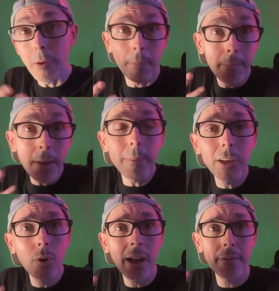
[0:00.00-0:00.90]
but maybe
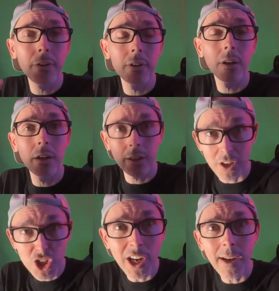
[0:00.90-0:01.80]
you have
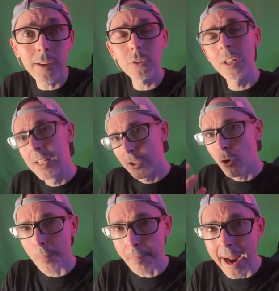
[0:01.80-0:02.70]
a child,
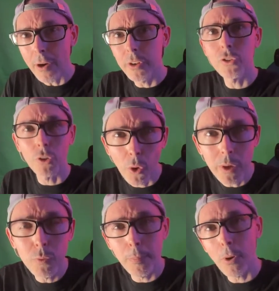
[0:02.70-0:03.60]
you're a parent, you go
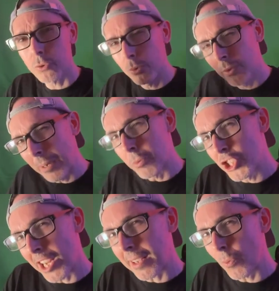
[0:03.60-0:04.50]
in Roblox to double
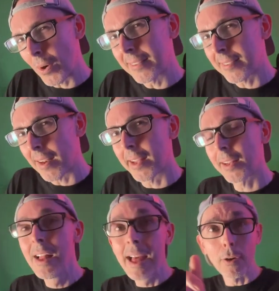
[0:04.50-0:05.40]
check what it's
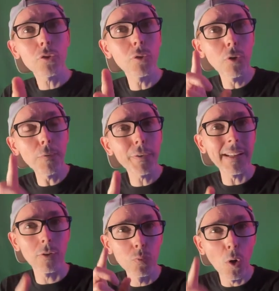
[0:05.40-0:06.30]
like. And also, don't
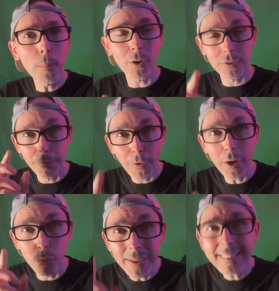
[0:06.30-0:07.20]
forget that Roblox
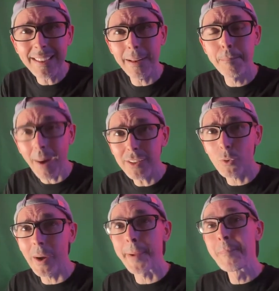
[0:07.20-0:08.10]
very recently, by the
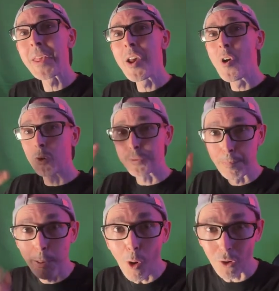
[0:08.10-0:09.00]
way, was
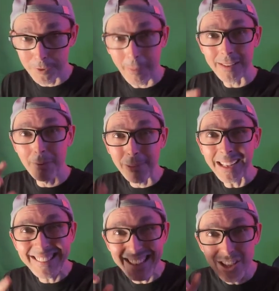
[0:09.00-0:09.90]
blocked by the
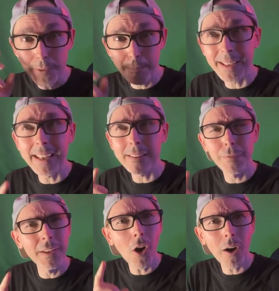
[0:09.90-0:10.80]
PlayStation
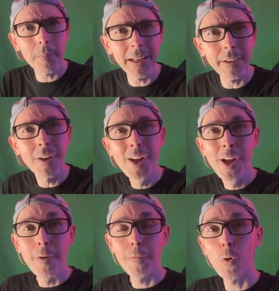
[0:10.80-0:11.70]
PSVR, I believe,
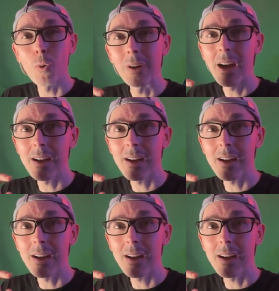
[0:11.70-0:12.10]
for